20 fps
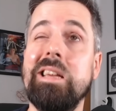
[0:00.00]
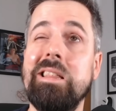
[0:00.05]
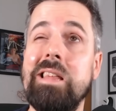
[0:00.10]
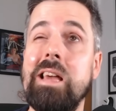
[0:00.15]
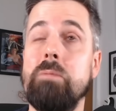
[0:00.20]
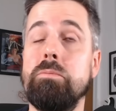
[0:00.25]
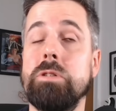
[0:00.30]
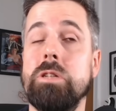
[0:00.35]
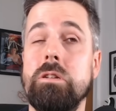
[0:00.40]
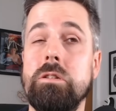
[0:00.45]
in the
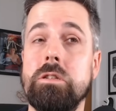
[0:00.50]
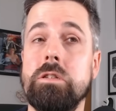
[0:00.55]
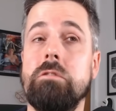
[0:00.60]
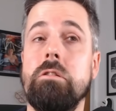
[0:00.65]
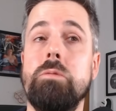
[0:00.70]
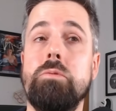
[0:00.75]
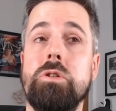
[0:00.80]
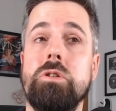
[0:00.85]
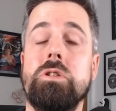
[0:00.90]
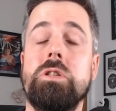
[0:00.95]
episode
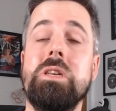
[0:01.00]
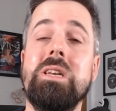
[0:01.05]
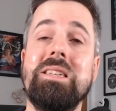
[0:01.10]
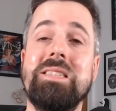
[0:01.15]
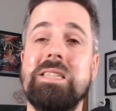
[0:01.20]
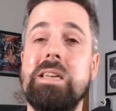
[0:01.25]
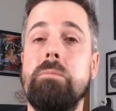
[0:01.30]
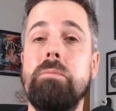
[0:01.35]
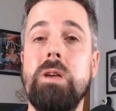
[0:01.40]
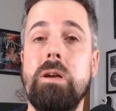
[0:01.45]
description, so you can
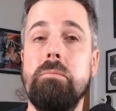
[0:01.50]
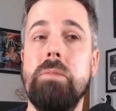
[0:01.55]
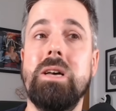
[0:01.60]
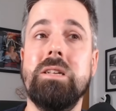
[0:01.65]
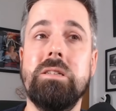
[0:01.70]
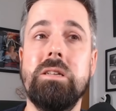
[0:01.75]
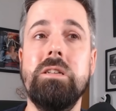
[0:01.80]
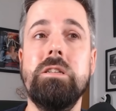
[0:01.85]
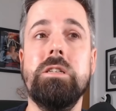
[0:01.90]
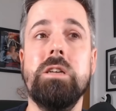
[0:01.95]
send me a
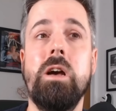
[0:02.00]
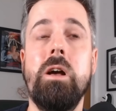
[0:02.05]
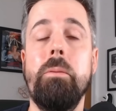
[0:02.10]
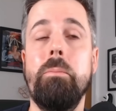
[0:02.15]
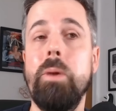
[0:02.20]
message,